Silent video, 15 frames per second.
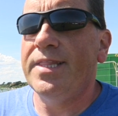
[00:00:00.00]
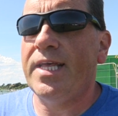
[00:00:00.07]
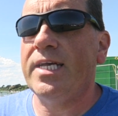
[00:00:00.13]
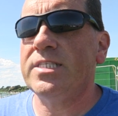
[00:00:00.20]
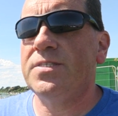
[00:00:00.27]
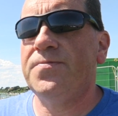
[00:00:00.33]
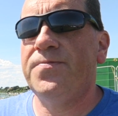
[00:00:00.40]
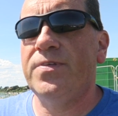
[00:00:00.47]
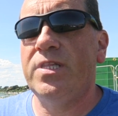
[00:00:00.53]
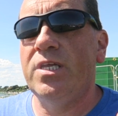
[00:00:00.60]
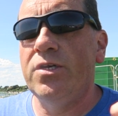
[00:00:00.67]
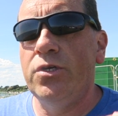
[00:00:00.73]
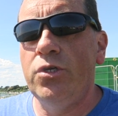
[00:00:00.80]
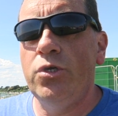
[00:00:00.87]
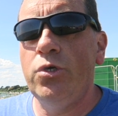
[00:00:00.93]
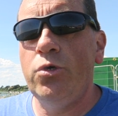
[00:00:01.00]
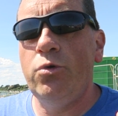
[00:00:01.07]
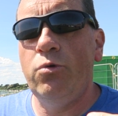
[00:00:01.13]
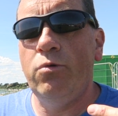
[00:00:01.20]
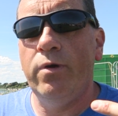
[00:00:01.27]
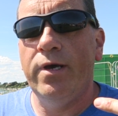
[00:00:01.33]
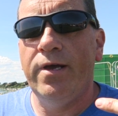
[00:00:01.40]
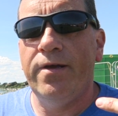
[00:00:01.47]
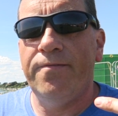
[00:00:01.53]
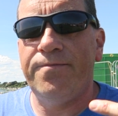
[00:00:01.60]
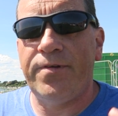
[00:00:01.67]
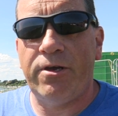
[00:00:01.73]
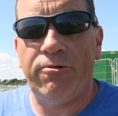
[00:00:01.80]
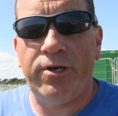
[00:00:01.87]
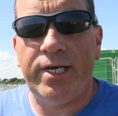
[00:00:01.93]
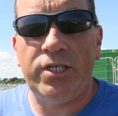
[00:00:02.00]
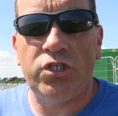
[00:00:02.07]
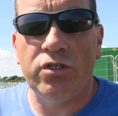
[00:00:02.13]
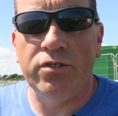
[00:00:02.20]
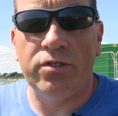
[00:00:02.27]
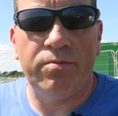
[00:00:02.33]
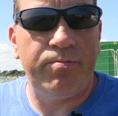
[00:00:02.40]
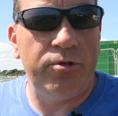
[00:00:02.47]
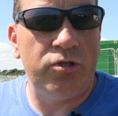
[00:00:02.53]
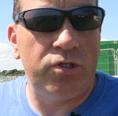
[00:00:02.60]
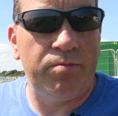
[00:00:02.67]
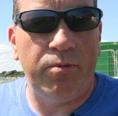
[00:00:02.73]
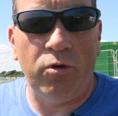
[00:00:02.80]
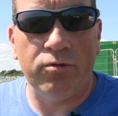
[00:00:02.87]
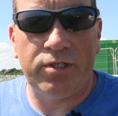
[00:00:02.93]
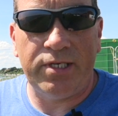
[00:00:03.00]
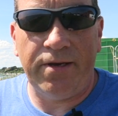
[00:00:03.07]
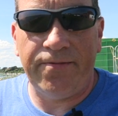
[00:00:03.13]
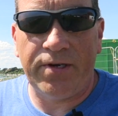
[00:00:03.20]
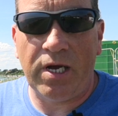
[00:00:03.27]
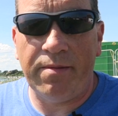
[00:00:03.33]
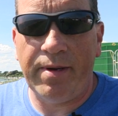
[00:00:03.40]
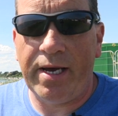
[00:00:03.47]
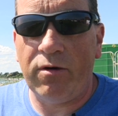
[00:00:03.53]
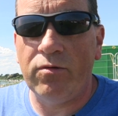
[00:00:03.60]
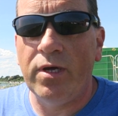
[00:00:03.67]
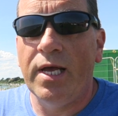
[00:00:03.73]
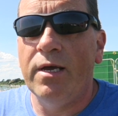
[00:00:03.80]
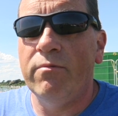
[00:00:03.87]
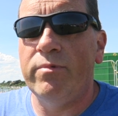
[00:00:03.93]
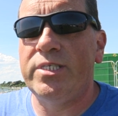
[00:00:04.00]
That's for the new variations booster boards that have come out,